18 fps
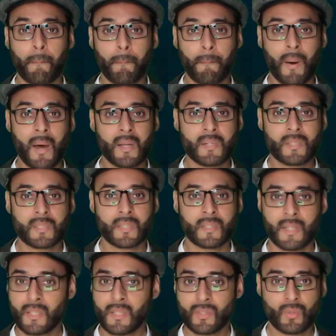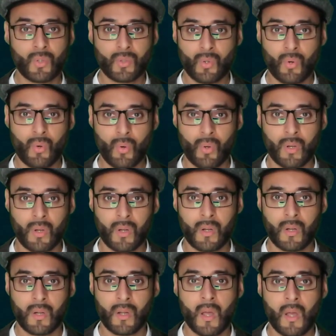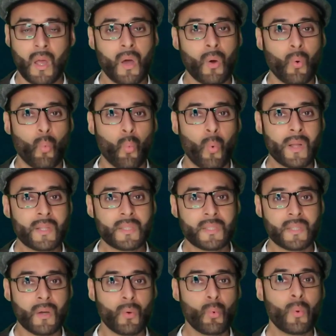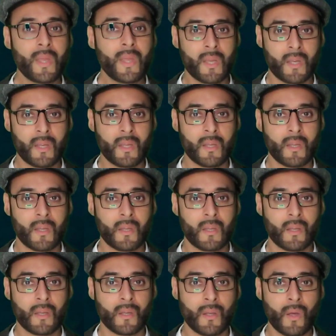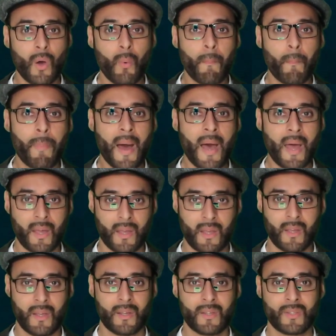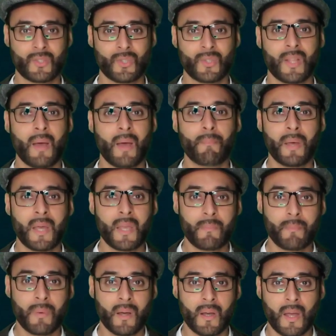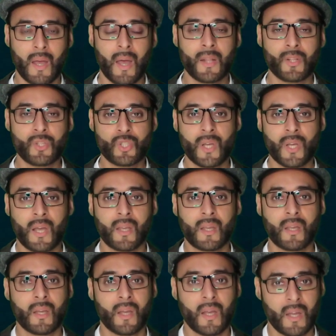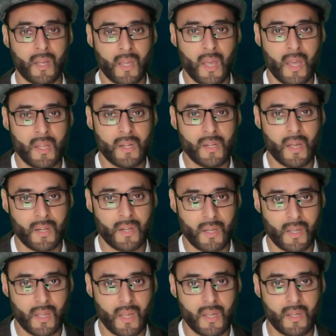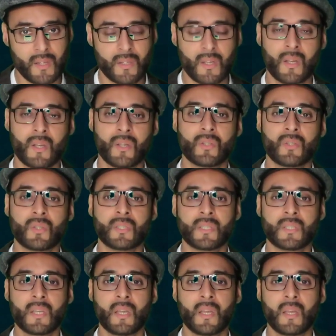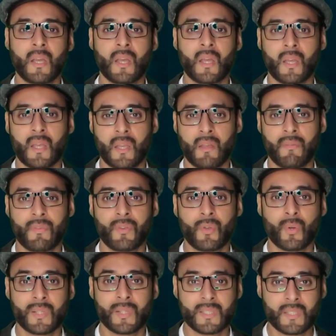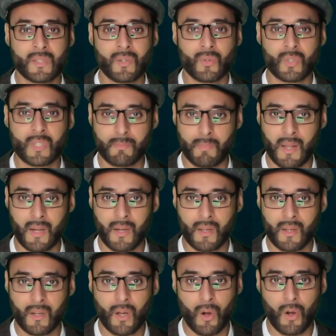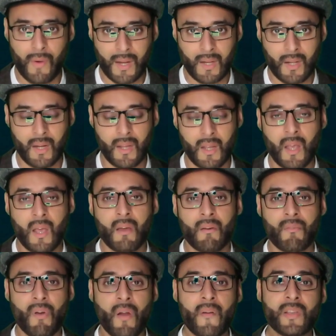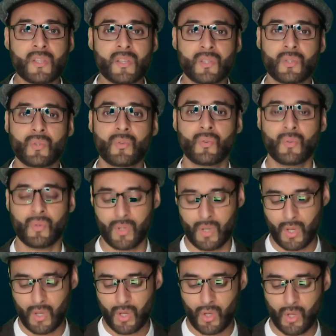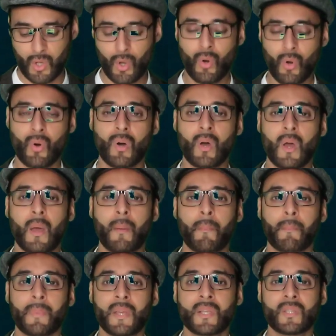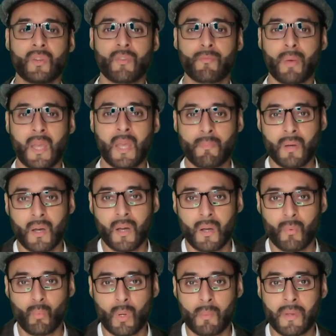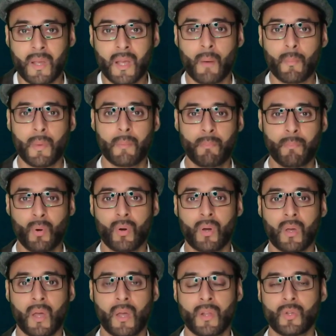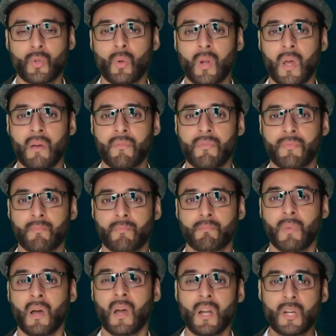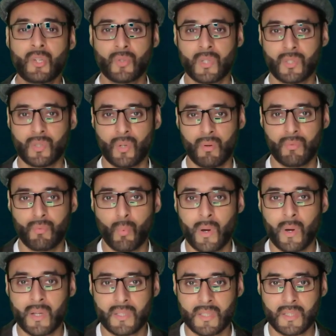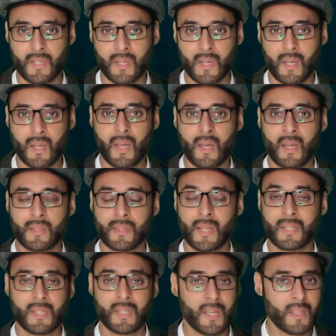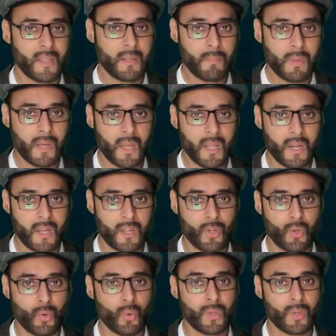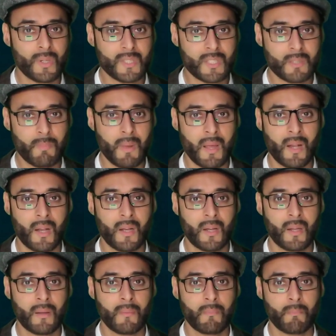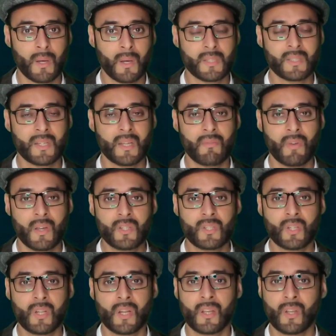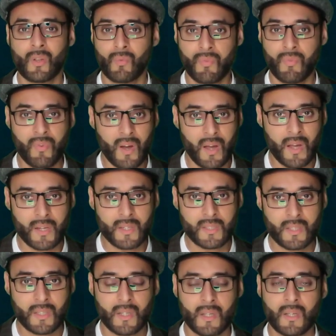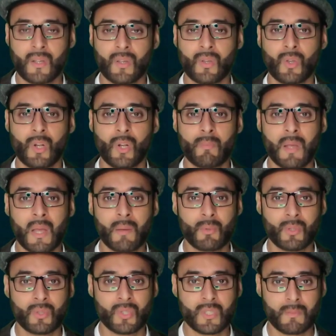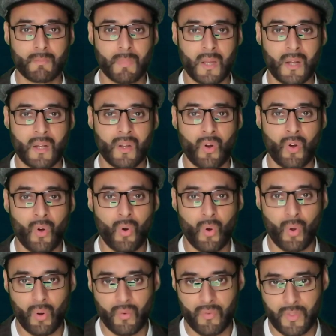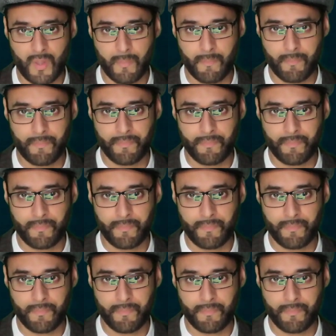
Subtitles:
But that's not all. Once a week, go back to that paper and check again and again to see if you can still spell correctly. Very soon, your piece of paper will become a book and you'll have hundreds of words there that in the beginning you couldn't spell, but eventually you'll find you'll be able to spell all of them.